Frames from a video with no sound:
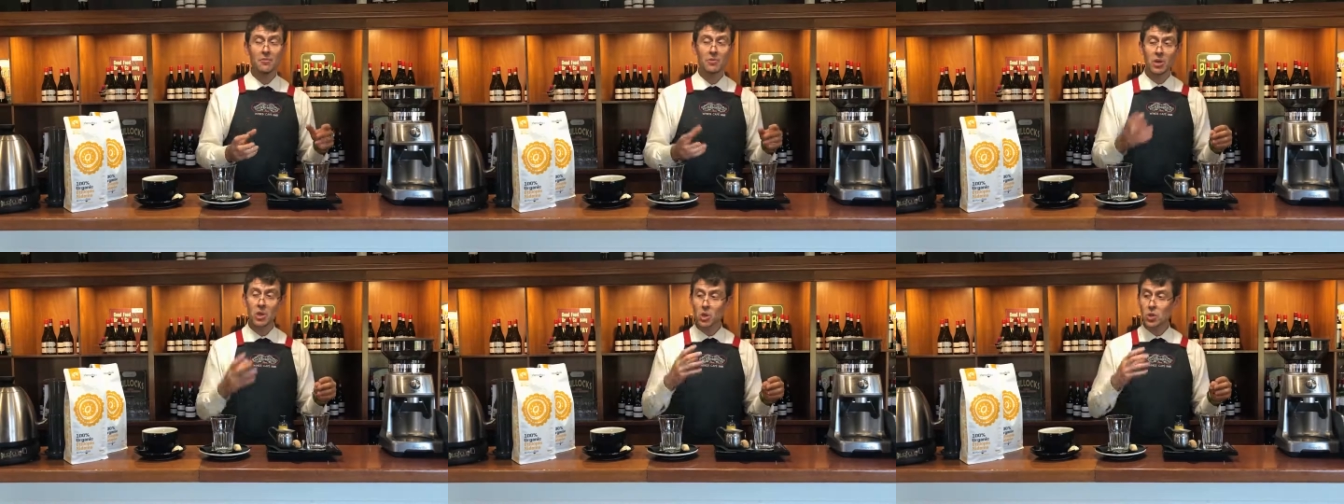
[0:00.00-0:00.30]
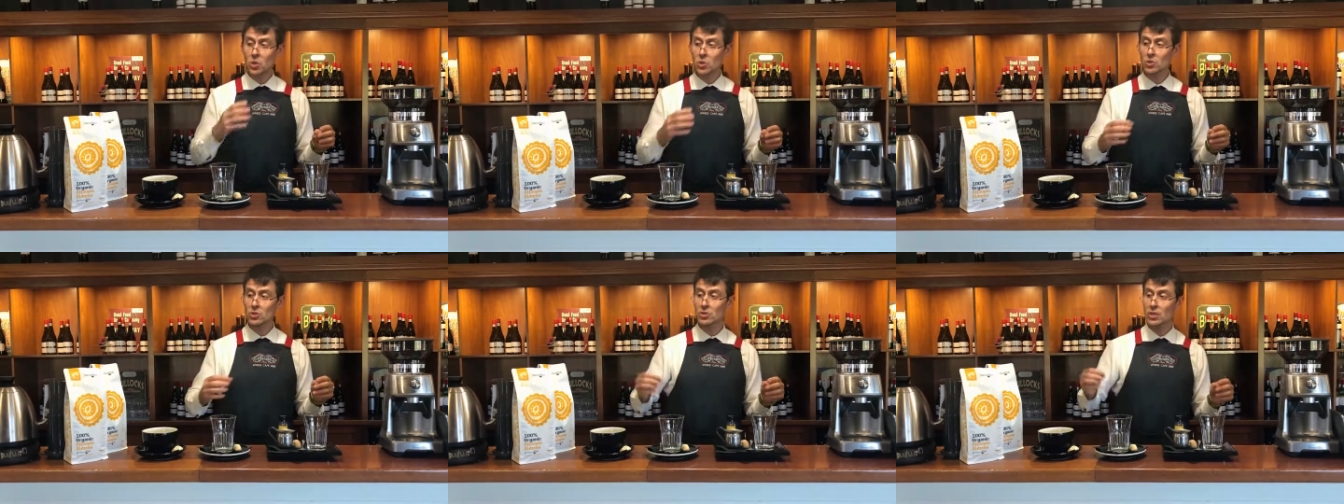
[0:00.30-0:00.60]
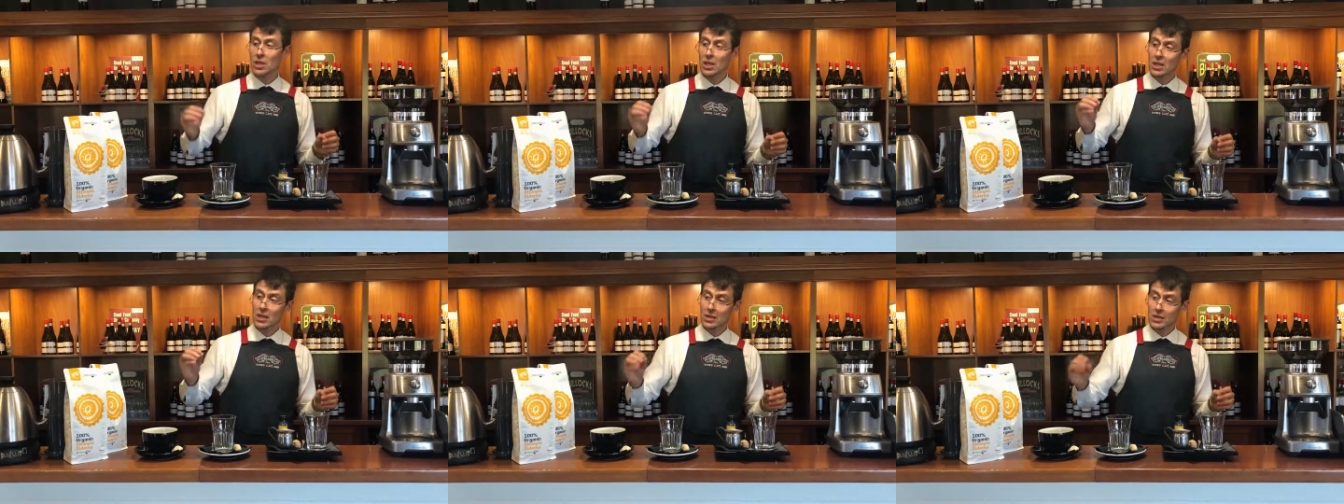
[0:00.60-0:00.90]
because
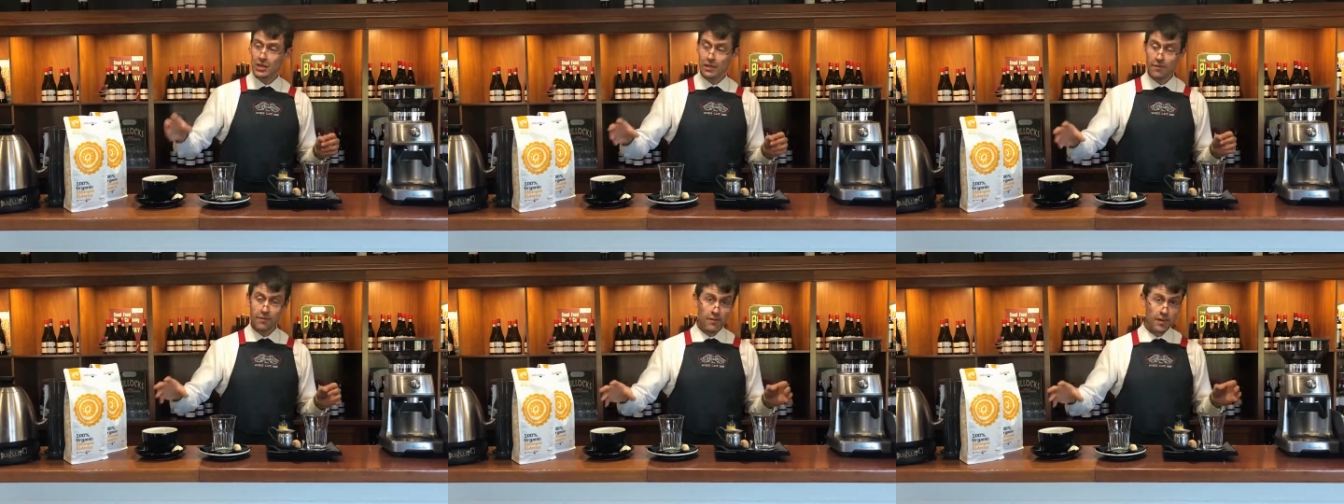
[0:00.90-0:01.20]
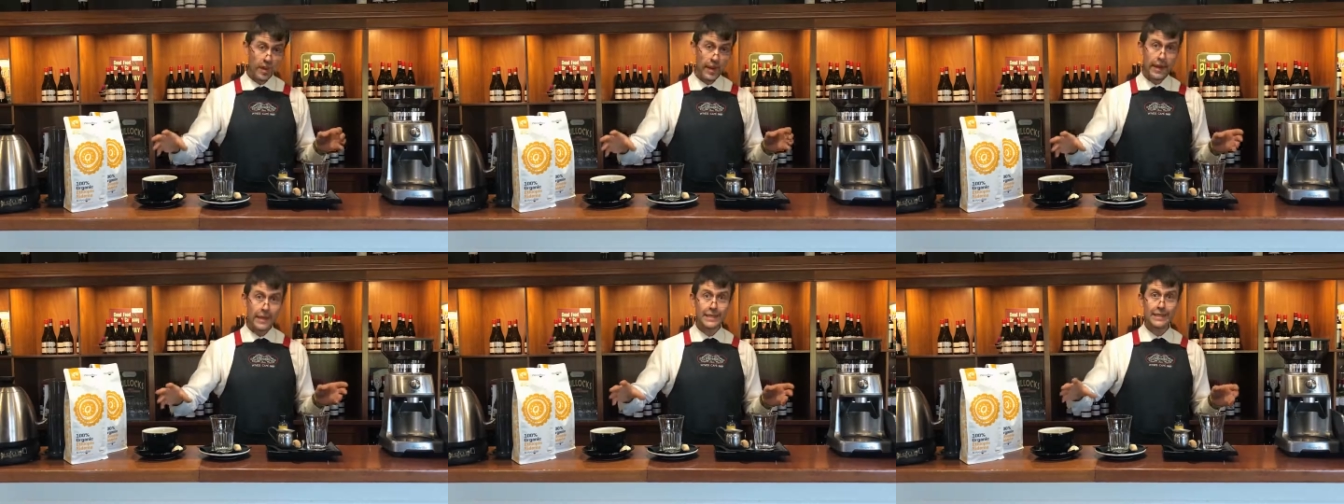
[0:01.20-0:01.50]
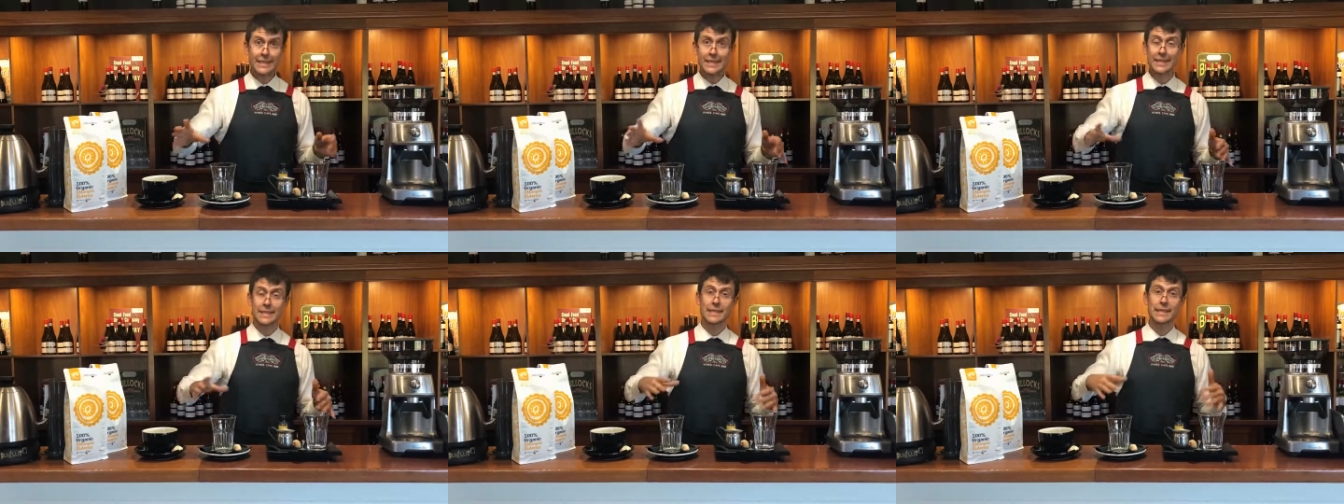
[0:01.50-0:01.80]
the
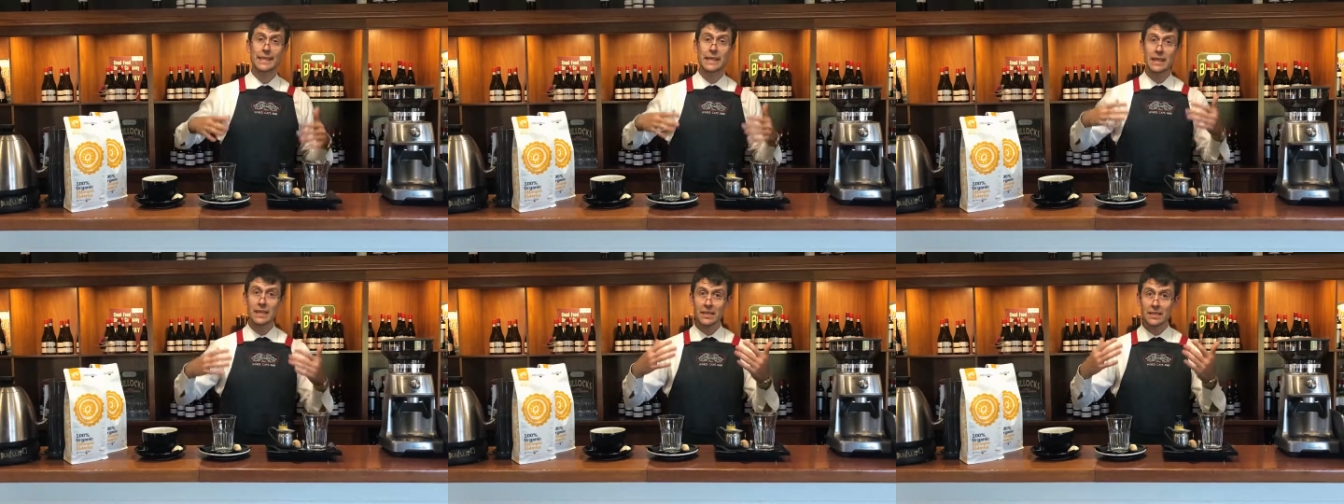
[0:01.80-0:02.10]
finesse,